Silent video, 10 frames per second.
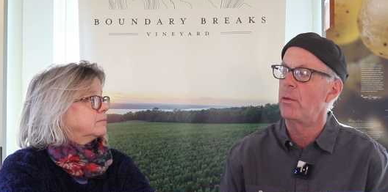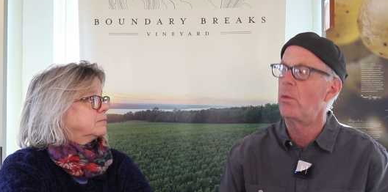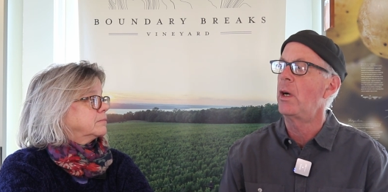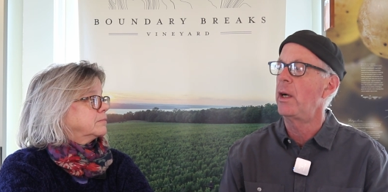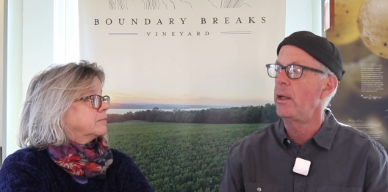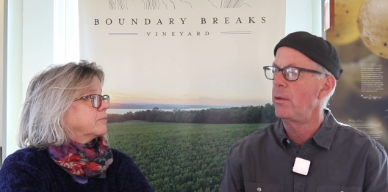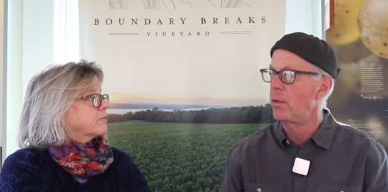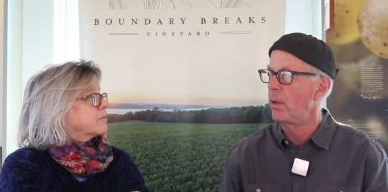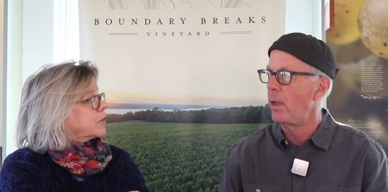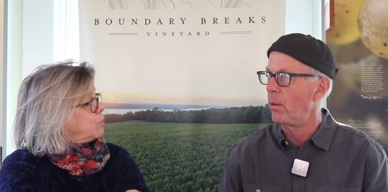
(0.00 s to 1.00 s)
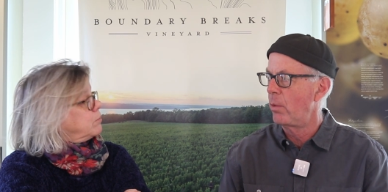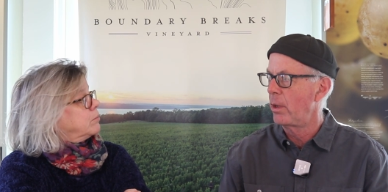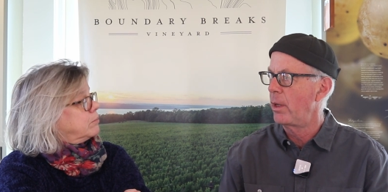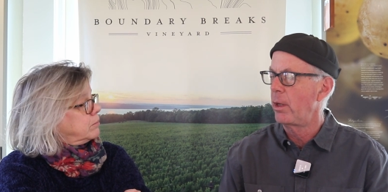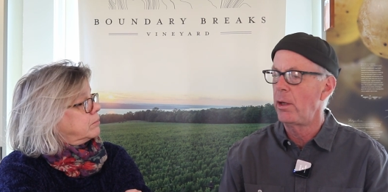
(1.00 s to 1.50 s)
Speaker 1: wines that we're
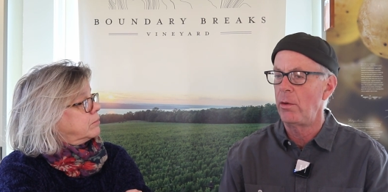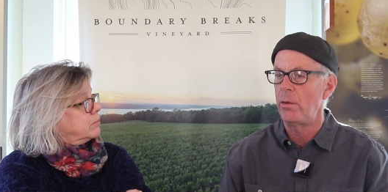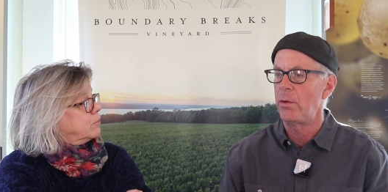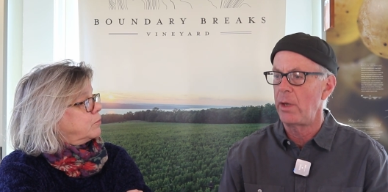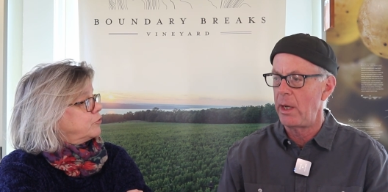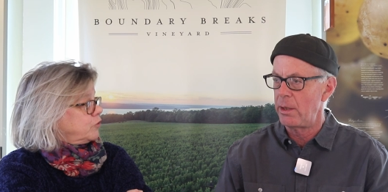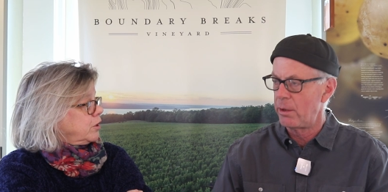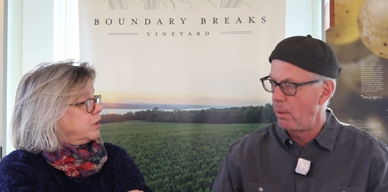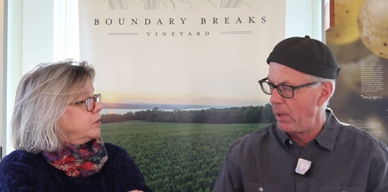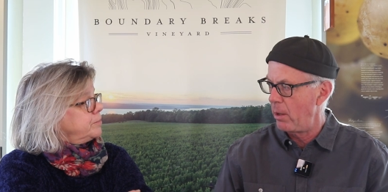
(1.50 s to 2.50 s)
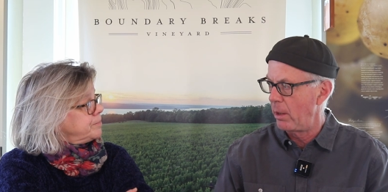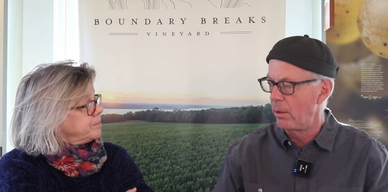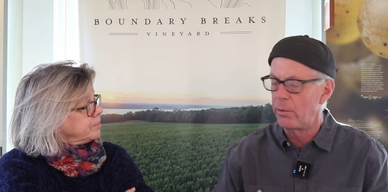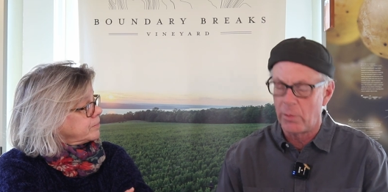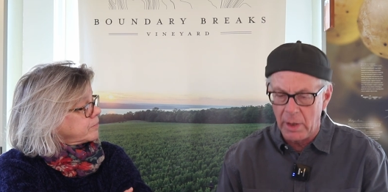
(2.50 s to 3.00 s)
going to use Which as are? the pairing.
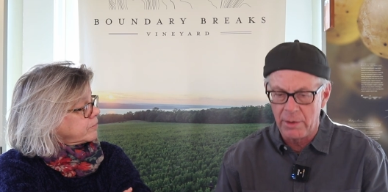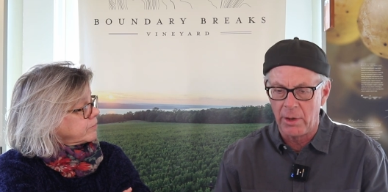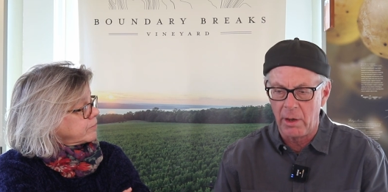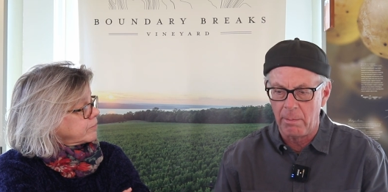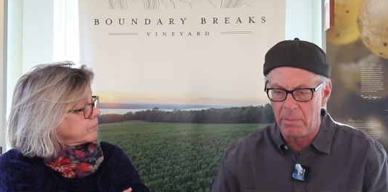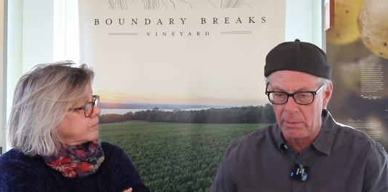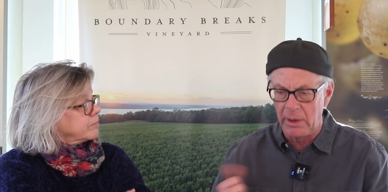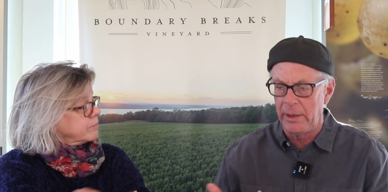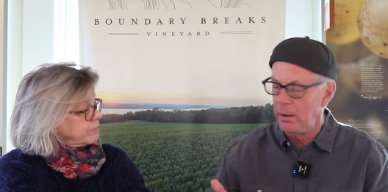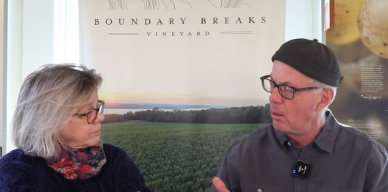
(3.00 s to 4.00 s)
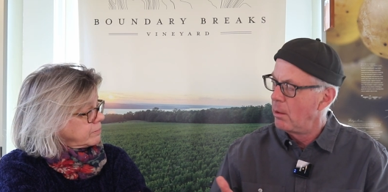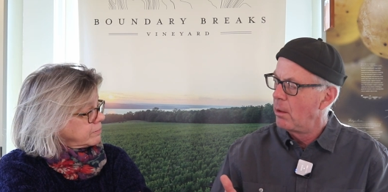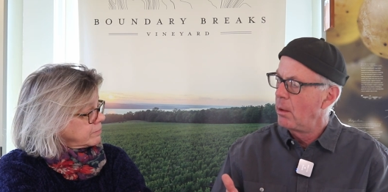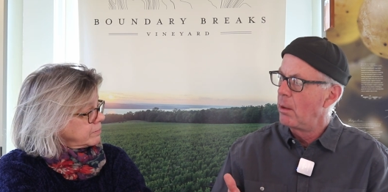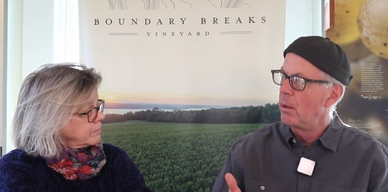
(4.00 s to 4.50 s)
Those wines are Bubbly,
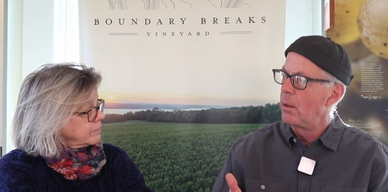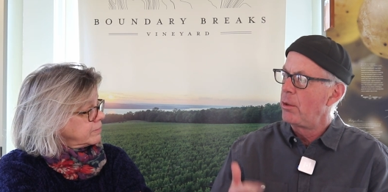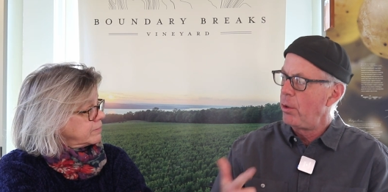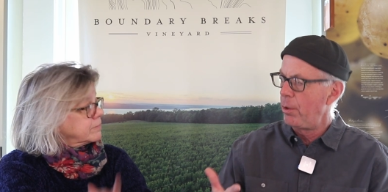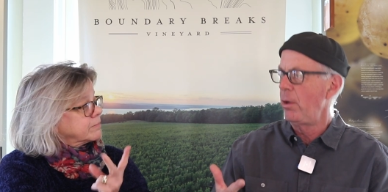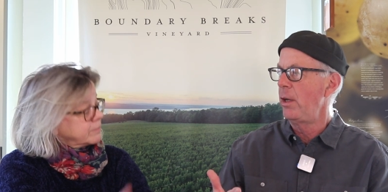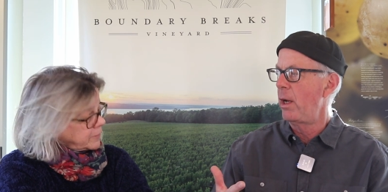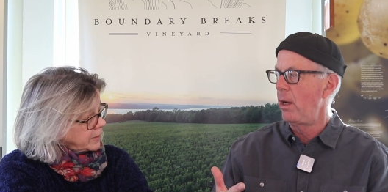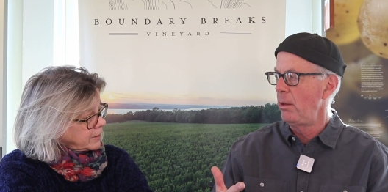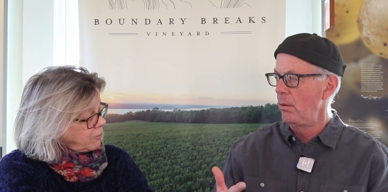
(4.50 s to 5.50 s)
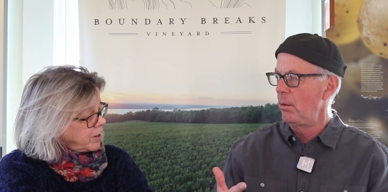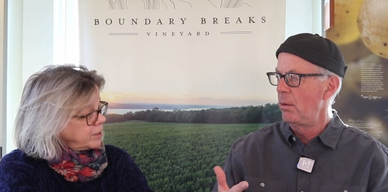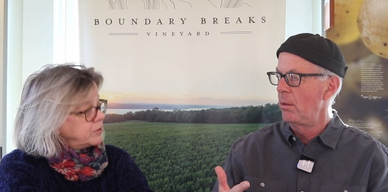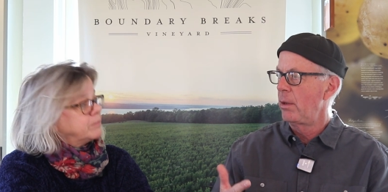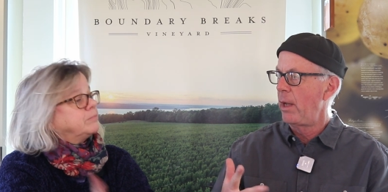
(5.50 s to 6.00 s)
mm -hmm. 239,
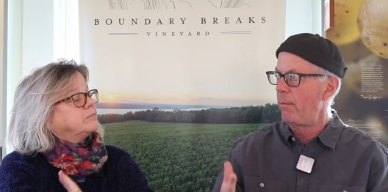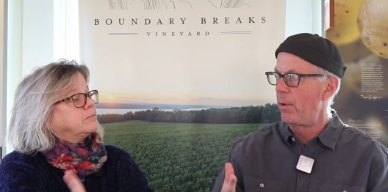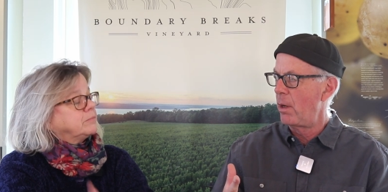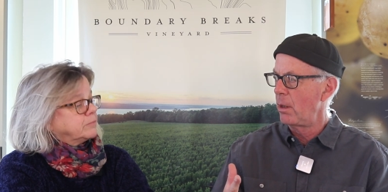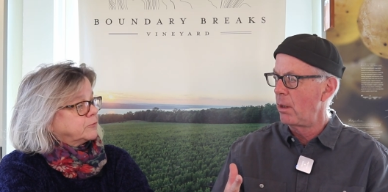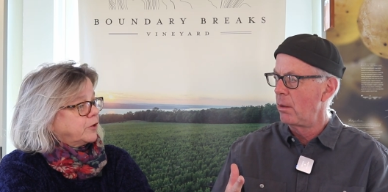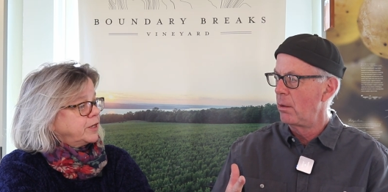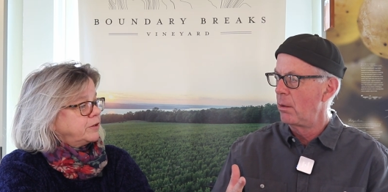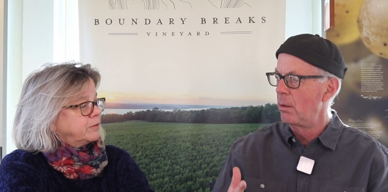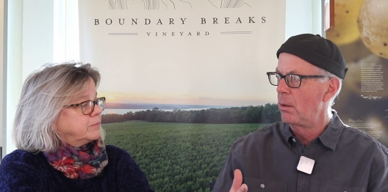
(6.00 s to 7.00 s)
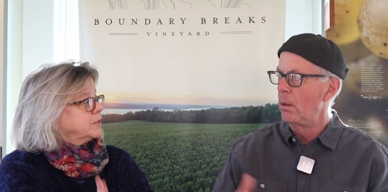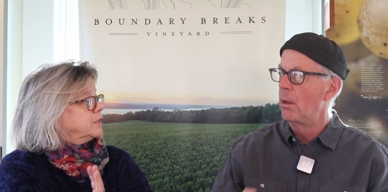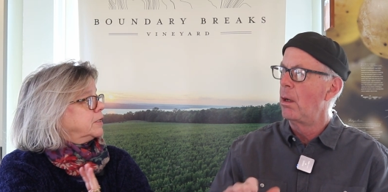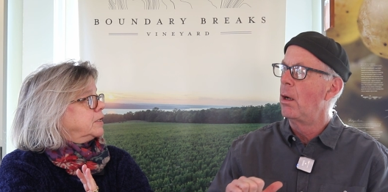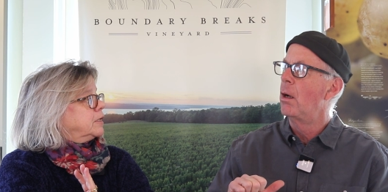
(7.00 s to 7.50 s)
right. Cab Franc, right.
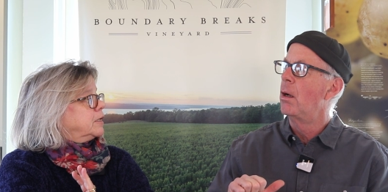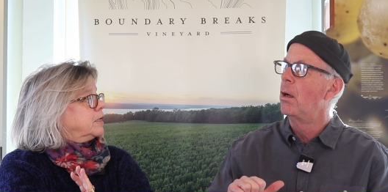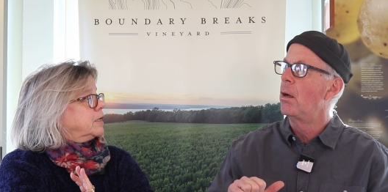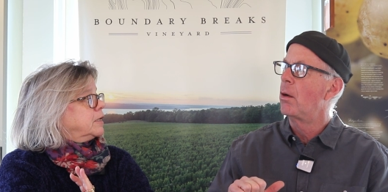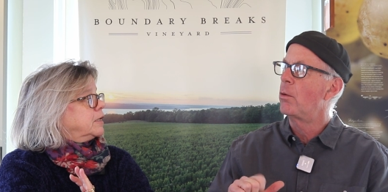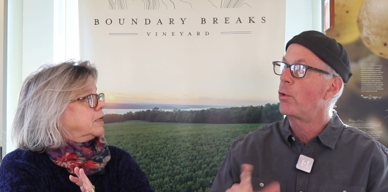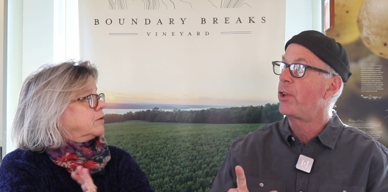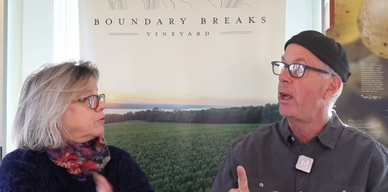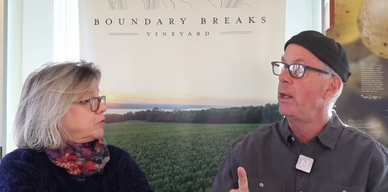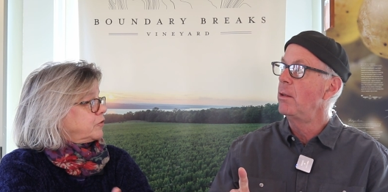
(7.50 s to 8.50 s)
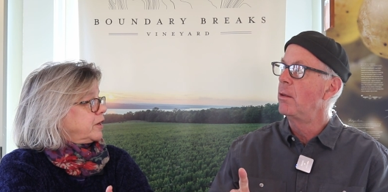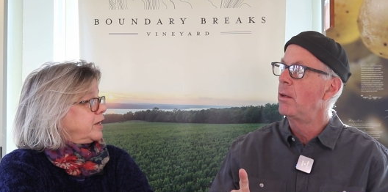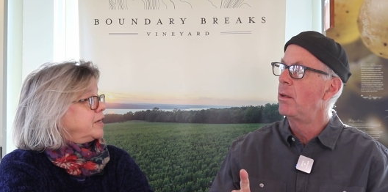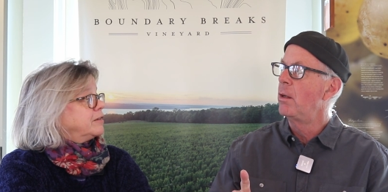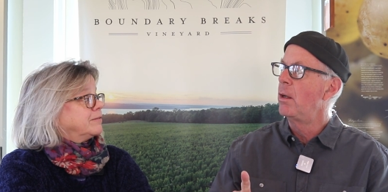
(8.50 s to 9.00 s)
Rosé,
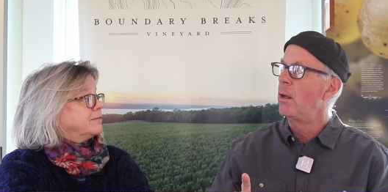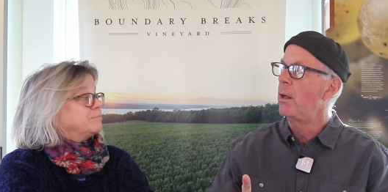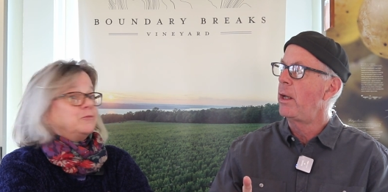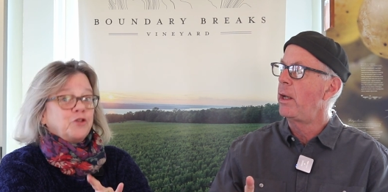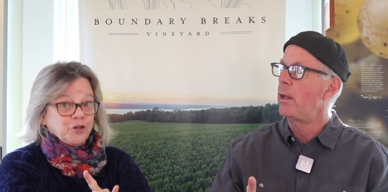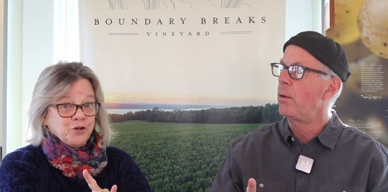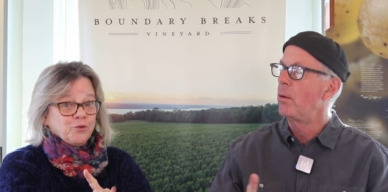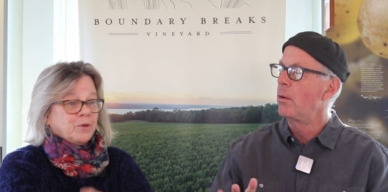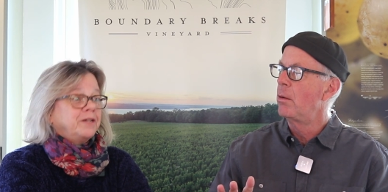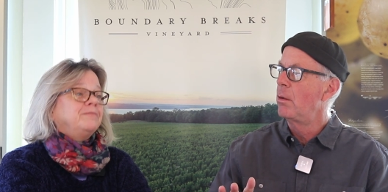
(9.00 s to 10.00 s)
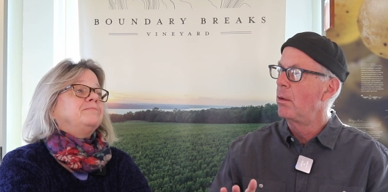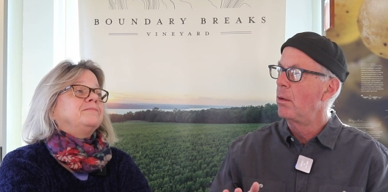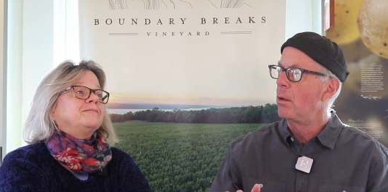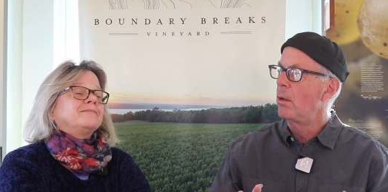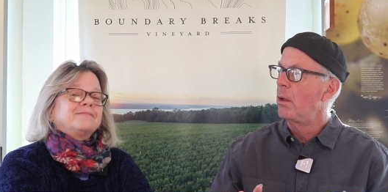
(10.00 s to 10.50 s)
Rosé, and the new one,
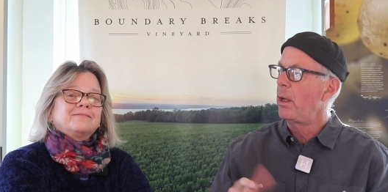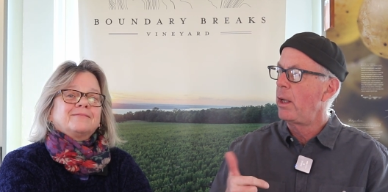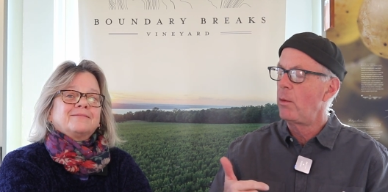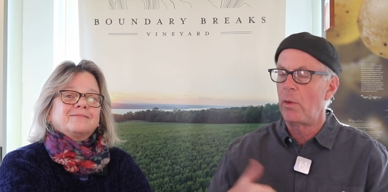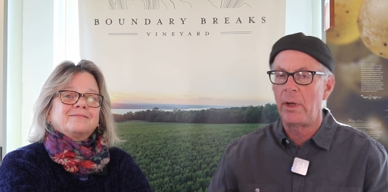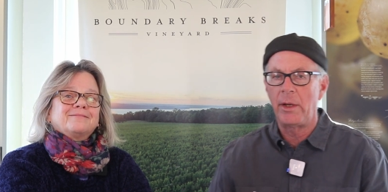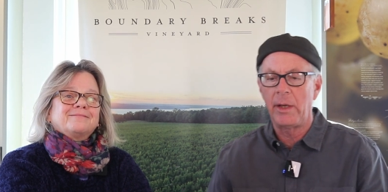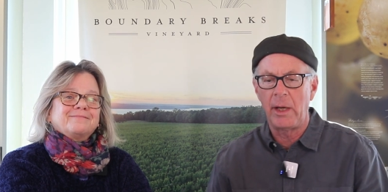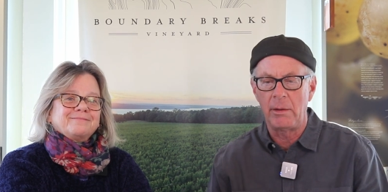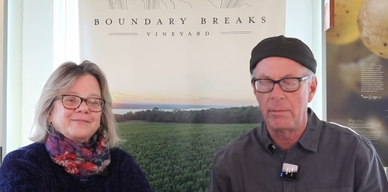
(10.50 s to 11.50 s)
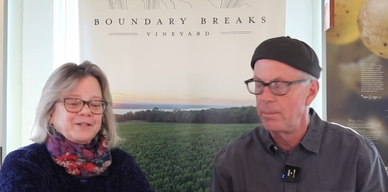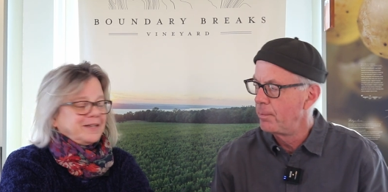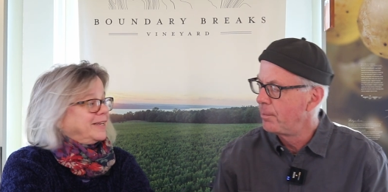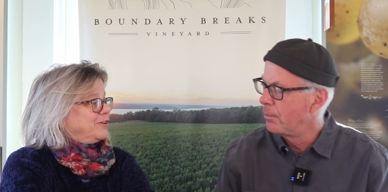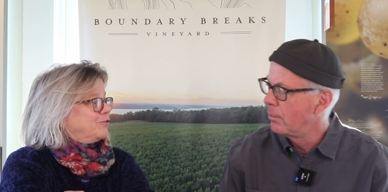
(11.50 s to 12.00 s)
and 198.
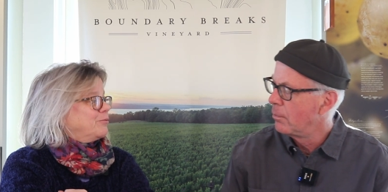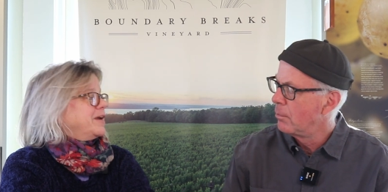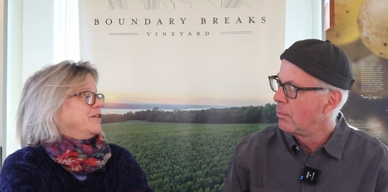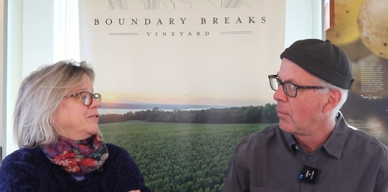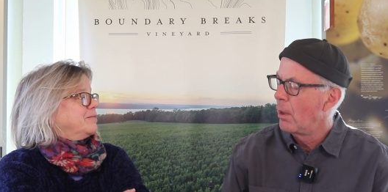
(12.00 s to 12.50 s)
Speaker 2: Great.